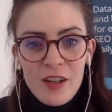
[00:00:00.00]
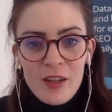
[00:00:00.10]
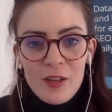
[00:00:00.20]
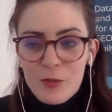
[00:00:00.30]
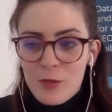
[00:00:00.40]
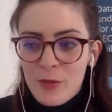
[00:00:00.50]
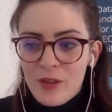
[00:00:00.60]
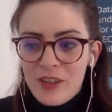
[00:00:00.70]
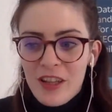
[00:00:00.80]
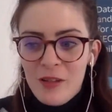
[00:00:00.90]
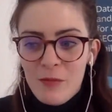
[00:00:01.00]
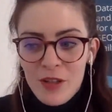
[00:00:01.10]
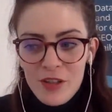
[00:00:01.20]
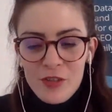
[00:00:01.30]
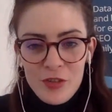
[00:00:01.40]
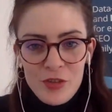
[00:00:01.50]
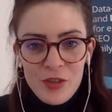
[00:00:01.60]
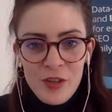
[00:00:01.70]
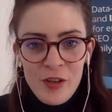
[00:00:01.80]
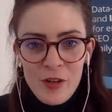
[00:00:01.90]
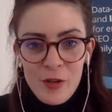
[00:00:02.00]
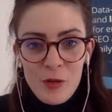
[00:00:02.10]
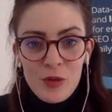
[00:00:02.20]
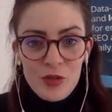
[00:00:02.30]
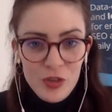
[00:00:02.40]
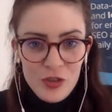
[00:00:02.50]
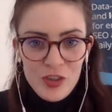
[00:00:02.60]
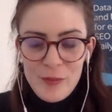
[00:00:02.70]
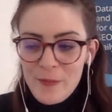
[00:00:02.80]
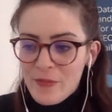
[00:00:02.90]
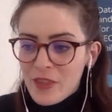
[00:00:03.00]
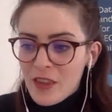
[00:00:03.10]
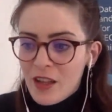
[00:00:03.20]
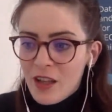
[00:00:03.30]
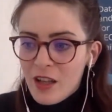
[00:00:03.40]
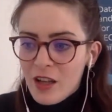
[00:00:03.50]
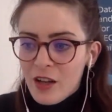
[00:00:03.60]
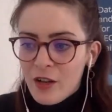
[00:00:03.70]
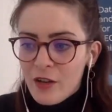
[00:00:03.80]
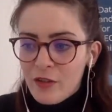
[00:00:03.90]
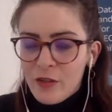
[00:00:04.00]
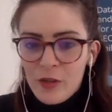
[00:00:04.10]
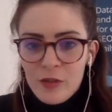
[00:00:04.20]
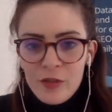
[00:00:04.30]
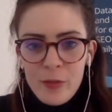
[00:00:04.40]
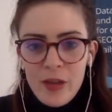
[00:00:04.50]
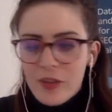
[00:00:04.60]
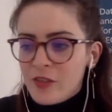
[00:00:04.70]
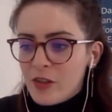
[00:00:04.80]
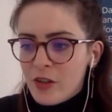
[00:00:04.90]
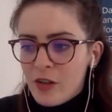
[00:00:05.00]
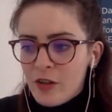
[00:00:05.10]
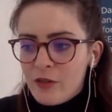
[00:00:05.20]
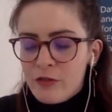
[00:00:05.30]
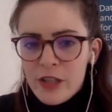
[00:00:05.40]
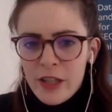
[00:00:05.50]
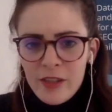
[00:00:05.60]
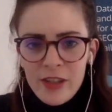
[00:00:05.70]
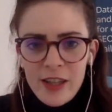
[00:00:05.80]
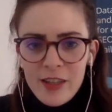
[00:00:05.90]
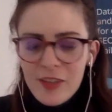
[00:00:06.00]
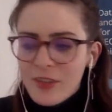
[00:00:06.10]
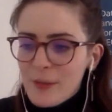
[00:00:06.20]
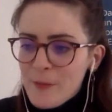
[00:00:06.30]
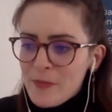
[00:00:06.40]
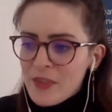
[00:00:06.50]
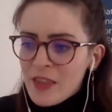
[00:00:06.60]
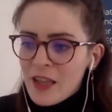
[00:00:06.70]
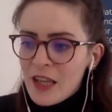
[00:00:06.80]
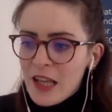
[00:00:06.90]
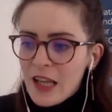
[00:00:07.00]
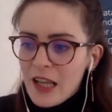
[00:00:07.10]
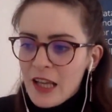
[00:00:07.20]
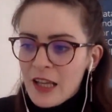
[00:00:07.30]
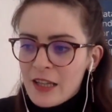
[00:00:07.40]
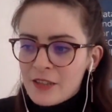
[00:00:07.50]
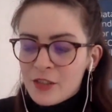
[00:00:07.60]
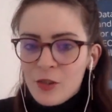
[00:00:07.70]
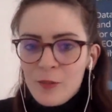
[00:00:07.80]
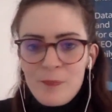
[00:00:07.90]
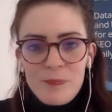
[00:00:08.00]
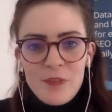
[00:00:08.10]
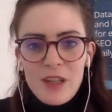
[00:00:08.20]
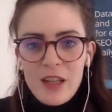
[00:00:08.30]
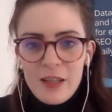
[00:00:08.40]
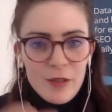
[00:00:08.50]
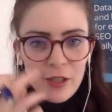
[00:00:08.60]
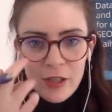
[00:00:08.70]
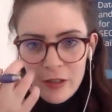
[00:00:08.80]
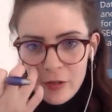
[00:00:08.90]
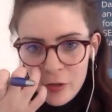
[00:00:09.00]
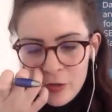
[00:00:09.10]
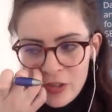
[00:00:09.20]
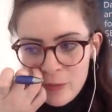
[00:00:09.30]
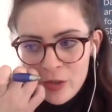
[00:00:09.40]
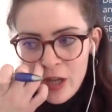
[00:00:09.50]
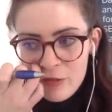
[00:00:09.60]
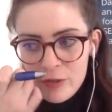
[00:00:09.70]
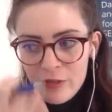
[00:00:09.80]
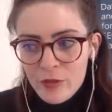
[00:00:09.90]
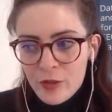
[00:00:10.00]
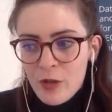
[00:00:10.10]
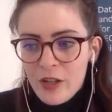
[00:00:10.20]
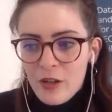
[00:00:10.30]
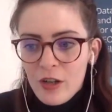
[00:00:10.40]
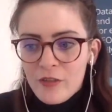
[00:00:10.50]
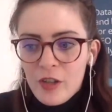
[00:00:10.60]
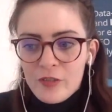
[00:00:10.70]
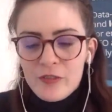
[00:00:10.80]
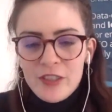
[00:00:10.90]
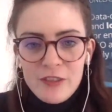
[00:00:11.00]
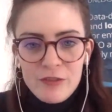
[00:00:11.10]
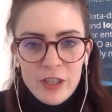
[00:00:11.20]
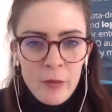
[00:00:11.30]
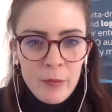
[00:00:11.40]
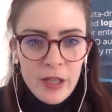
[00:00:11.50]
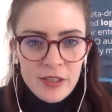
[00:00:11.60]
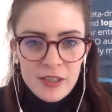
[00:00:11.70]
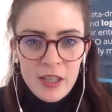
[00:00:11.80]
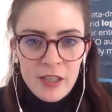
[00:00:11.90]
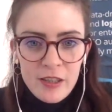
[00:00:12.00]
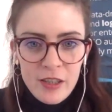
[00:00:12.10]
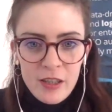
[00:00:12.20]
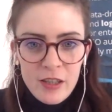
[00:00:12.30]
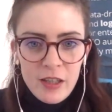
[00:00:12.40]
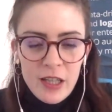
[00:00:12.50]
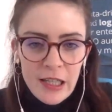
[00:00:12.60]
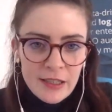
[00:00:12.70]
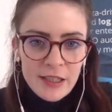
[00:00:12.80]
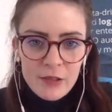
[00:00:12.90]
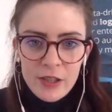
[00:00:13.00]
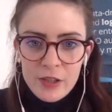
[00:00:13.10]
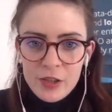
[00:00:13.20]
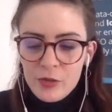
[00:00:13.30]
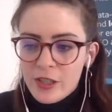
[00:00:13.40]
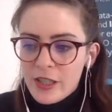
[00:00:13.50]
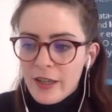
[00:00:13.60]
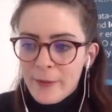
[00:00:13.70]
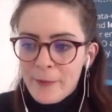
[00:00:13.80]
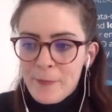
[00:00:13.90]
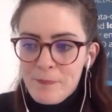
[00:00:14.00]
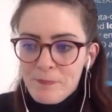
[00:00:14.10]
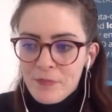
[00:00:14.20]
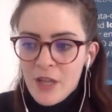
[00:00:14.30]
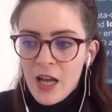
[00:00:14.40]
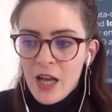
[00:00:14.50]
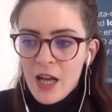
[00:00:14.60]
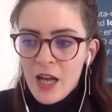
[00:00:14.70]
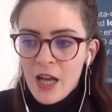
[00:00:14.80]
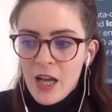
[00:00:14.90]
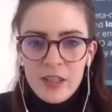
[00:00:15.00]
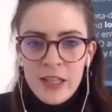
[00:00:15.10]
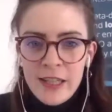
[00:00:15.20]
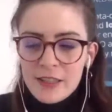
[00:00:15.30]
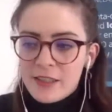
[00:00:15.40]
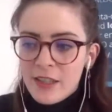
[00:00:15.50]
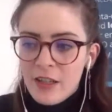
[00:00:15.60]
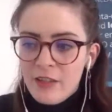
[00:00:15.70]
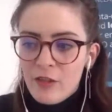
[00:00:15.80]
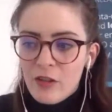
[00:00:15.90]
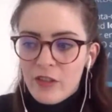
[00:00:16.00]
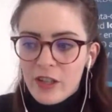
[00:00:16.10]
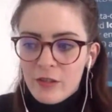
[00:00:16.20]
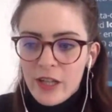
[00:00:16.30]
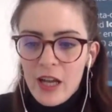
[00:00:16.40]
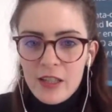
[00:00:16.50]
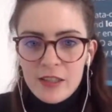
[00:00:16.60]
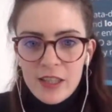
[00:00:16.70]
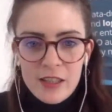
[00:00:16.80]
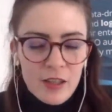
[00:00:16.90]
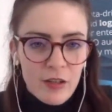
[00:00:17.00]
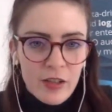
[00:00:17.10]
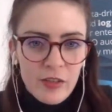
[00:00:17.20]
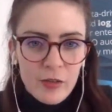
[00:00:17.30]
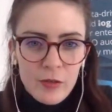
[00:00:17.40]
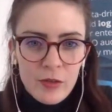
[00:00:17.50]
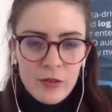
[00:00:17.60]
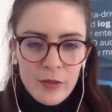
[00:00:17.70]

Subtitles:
European, and MENA Search Awards Judge for the past 3 years, I guess. And so you seem to have reviewed quite a lot of different campaigns in the SEO industry. How do you see it evolving regarding technical SEO?